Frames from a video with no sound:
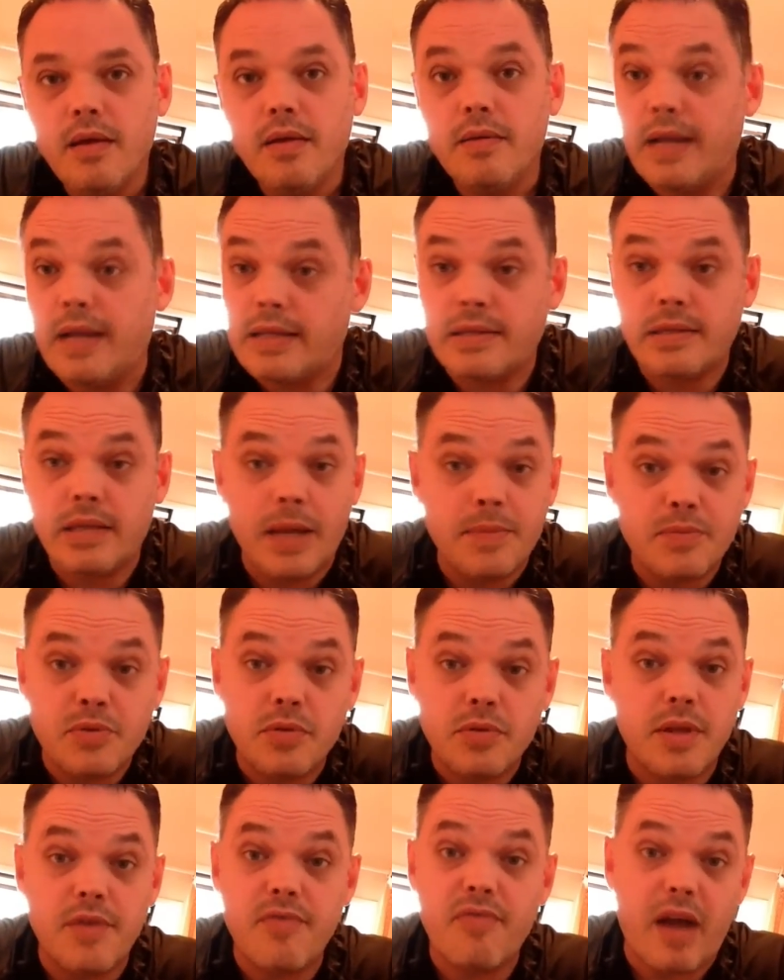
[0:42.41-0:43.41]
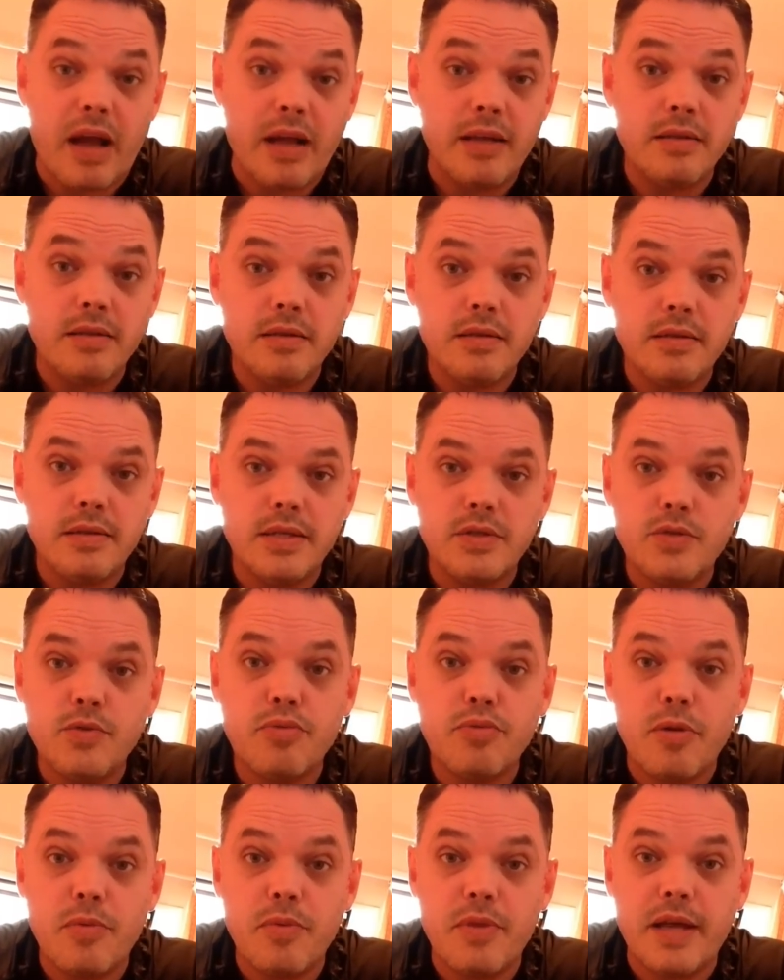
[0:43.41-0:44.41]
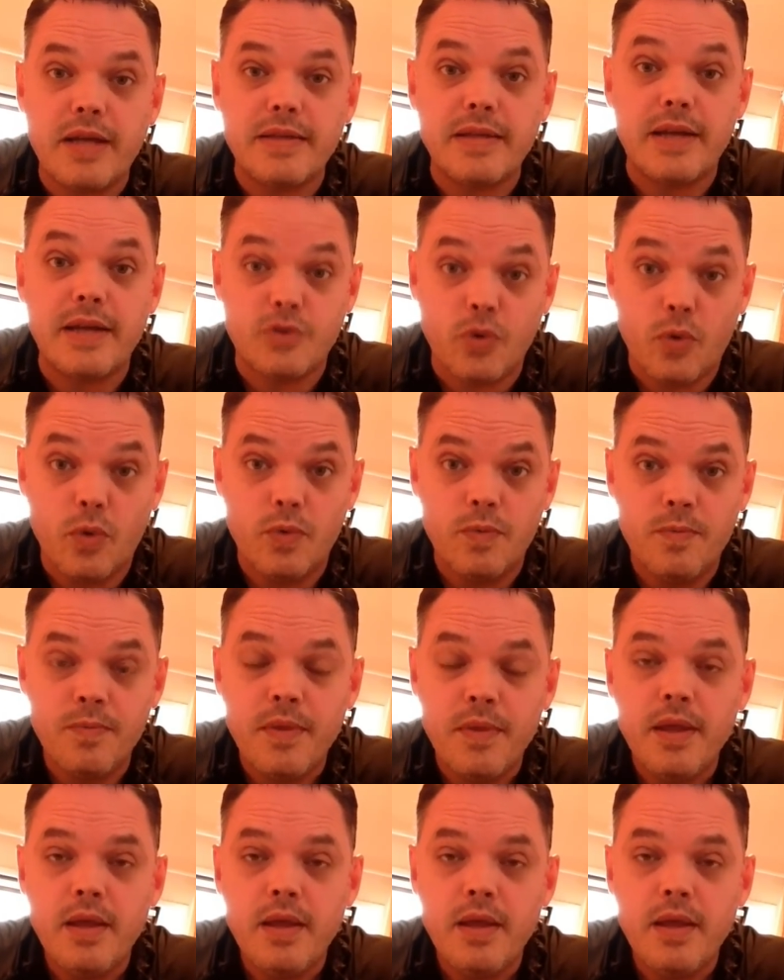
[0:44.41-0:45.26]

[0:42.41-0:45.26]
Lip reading: That's absolutely fine, there's no problem with that at all.